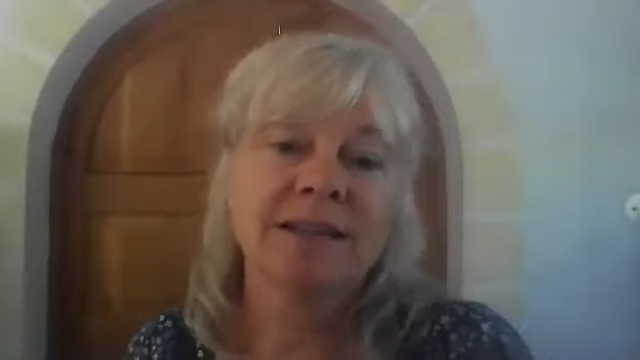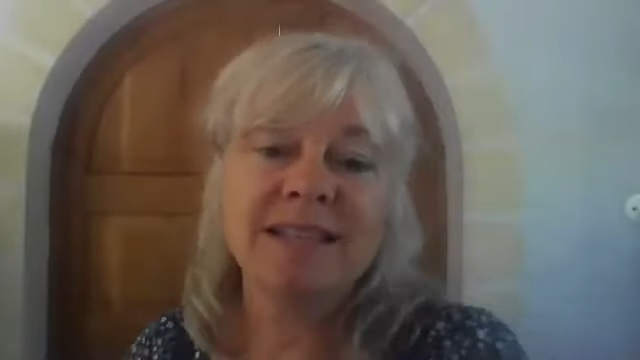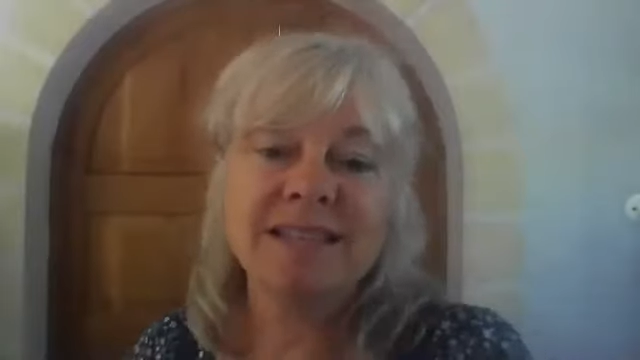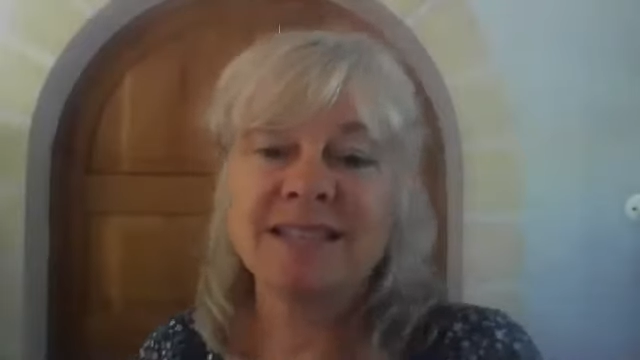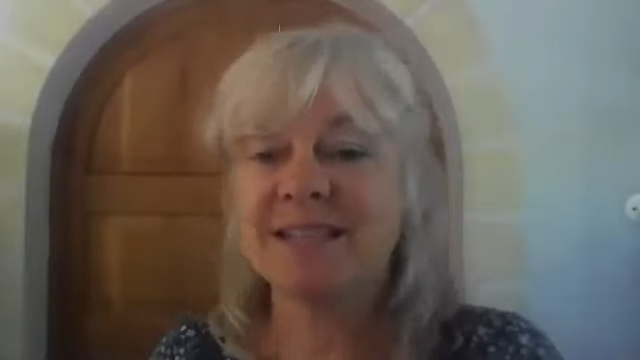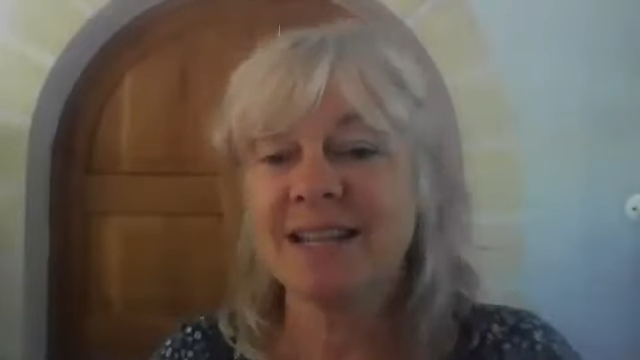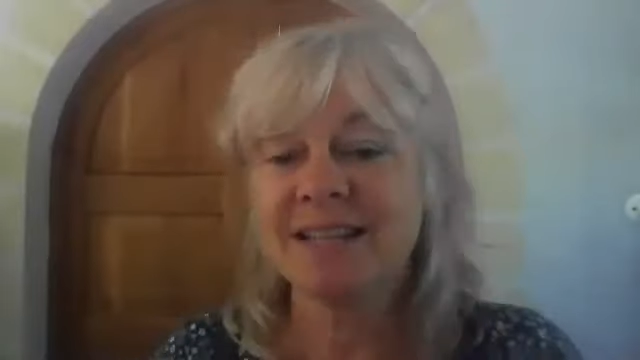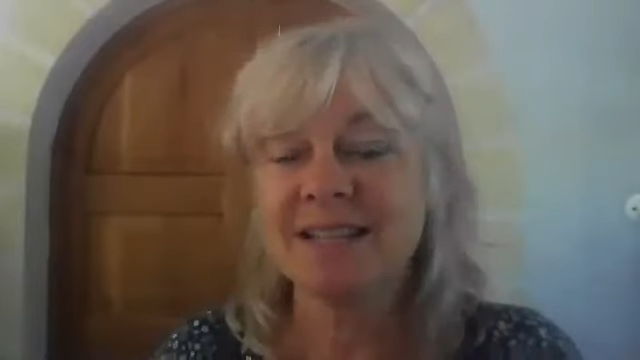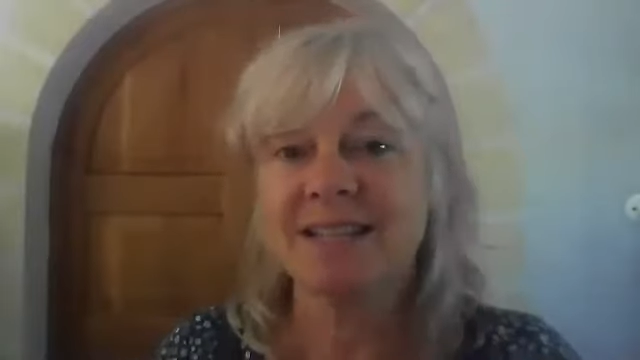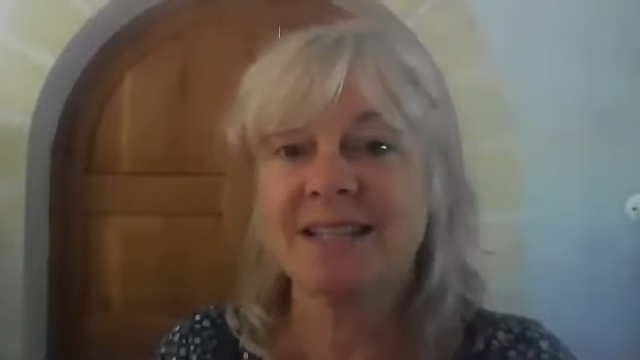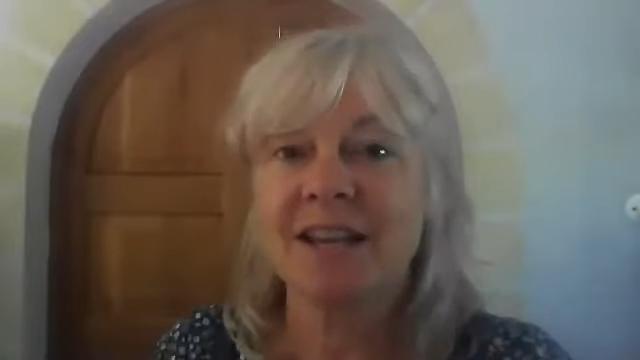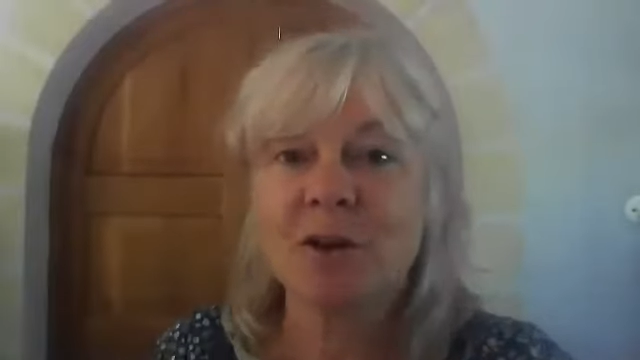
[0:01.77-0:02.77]
This is
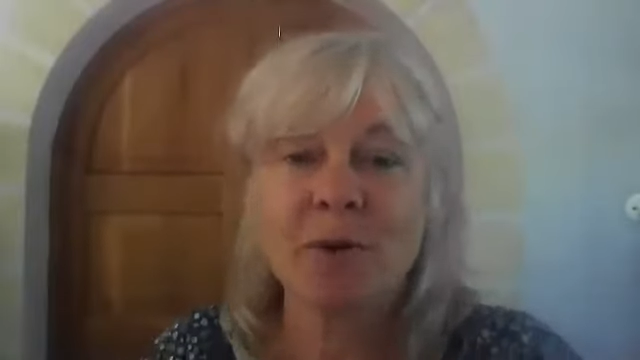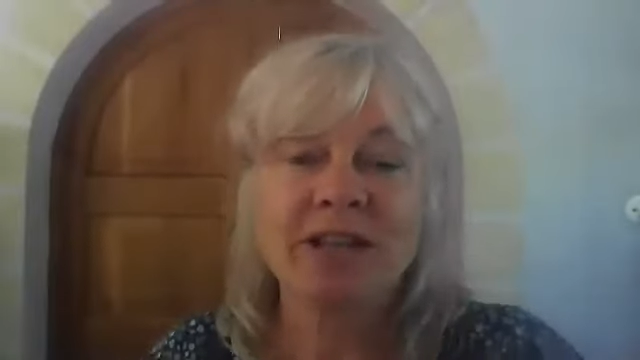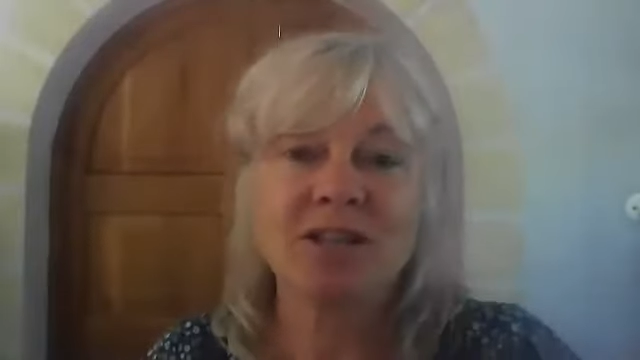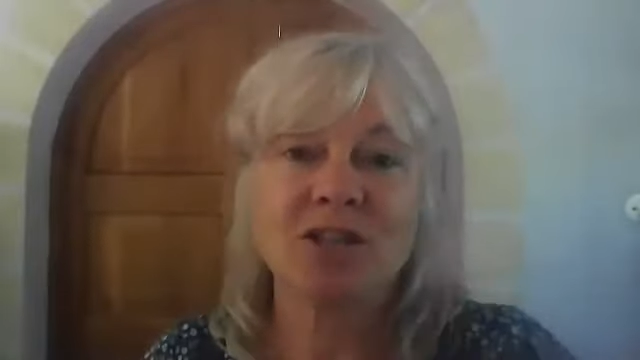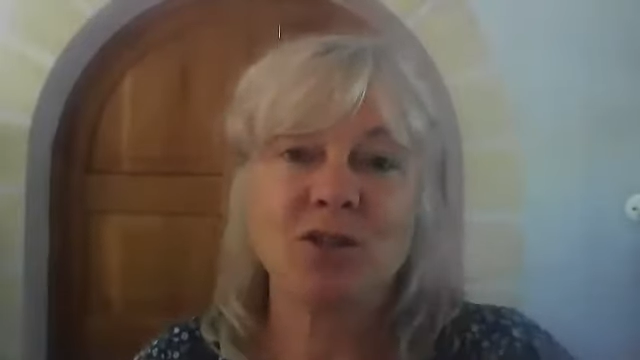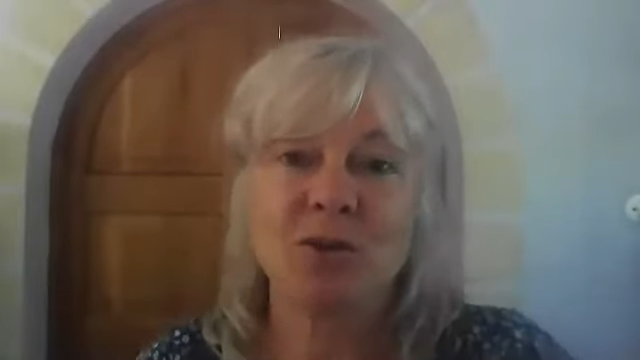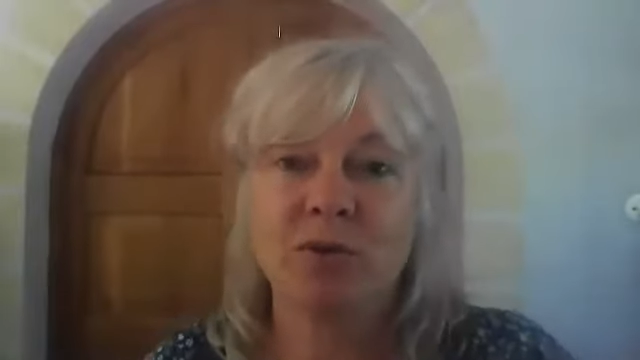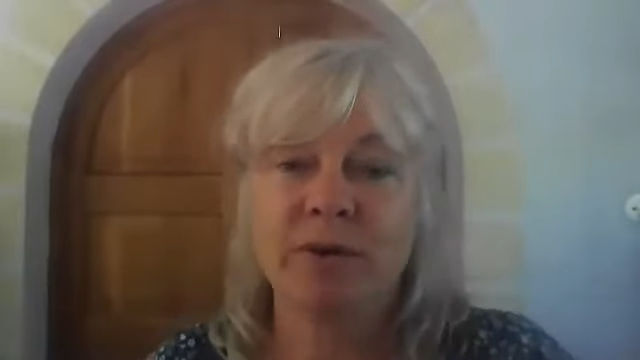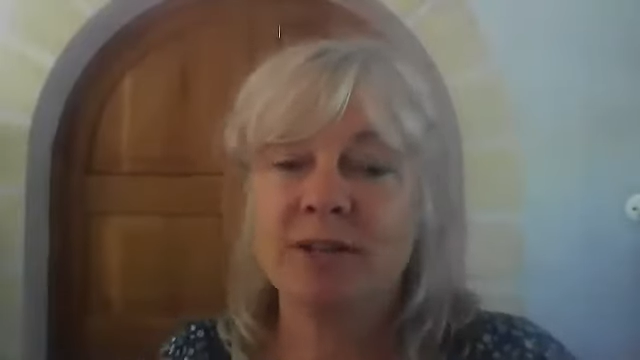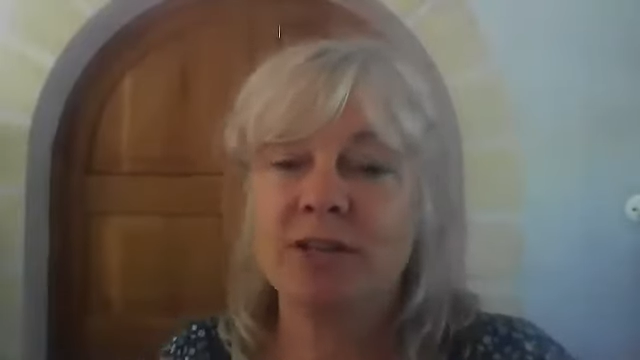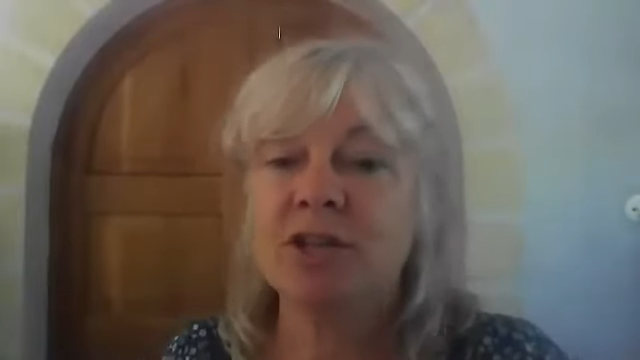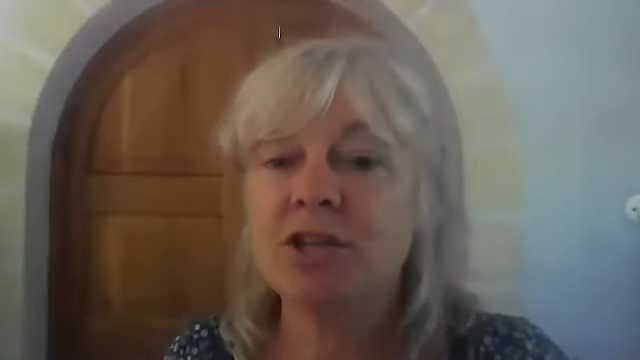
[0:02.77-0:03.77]
just a quick
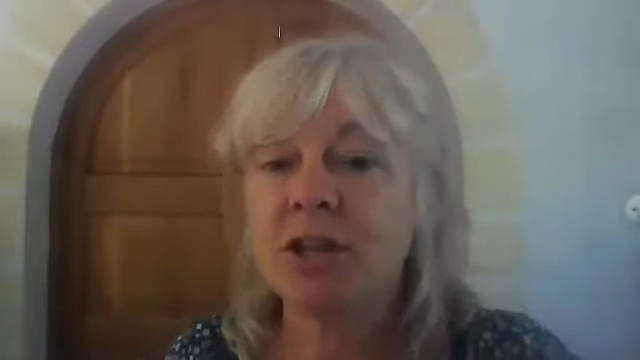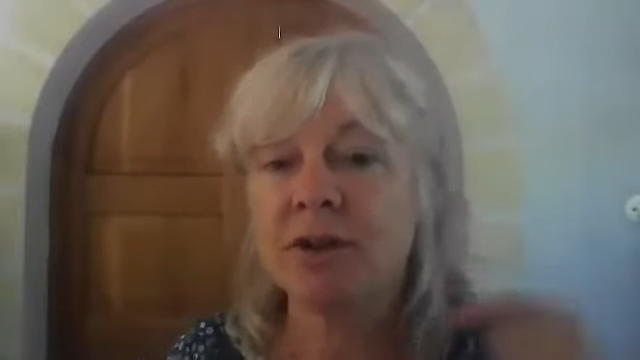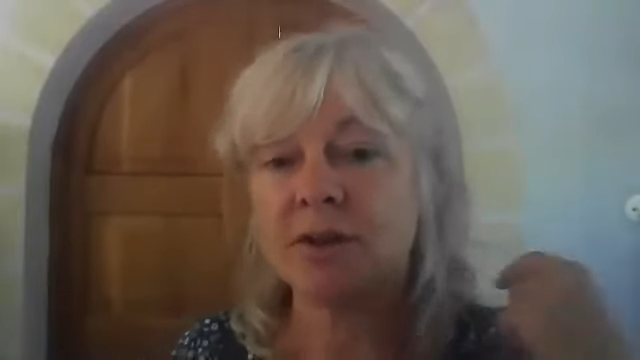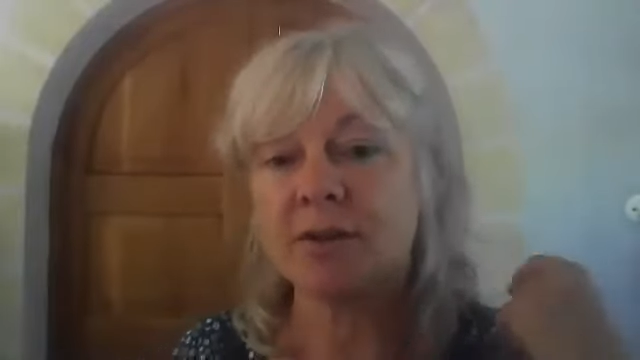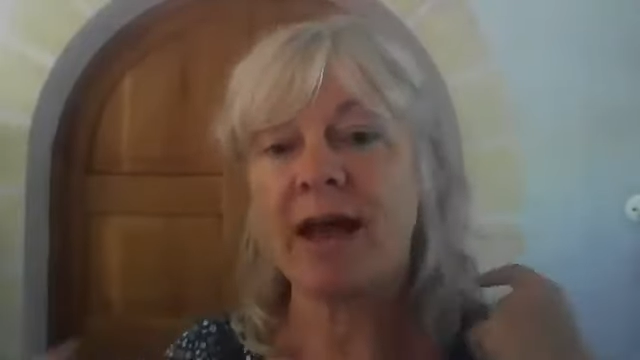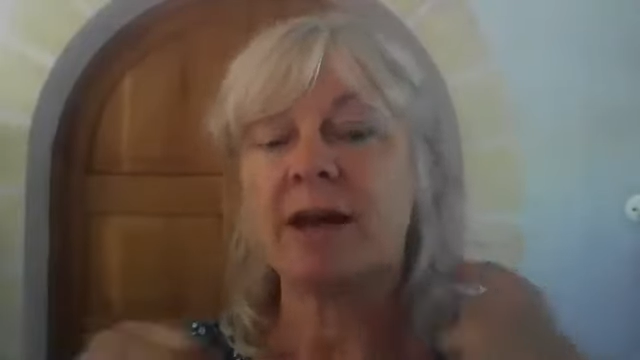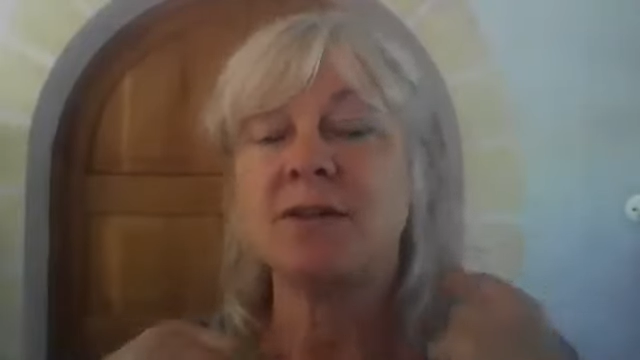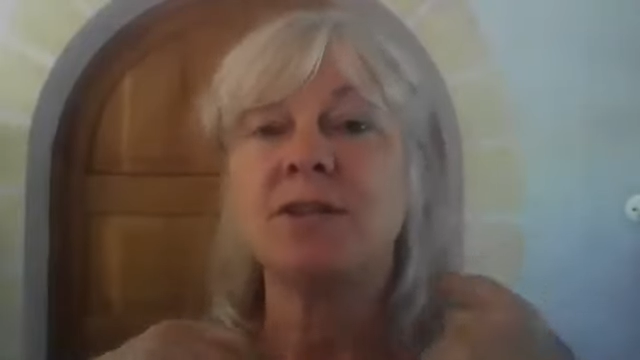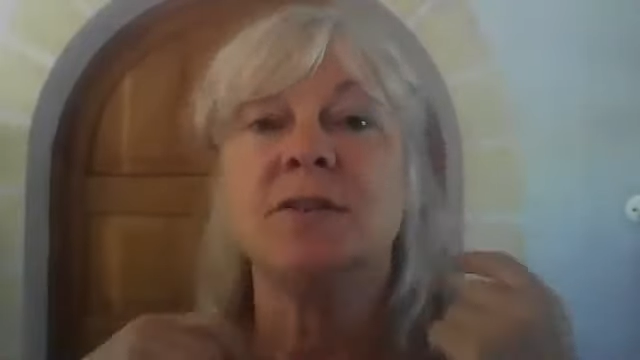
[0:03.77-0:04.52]
tutorial to show you how to